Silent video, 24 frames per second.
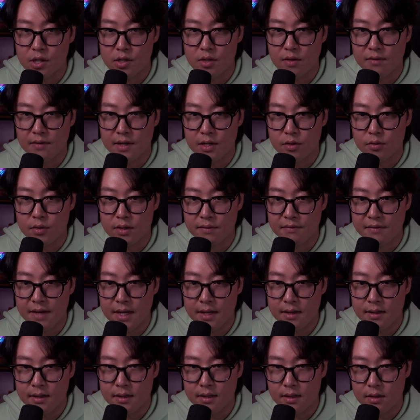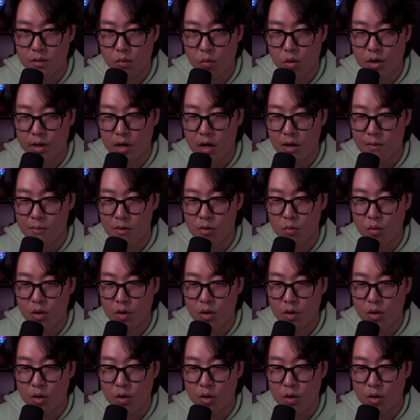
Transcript: So if I do defend, 1 armor,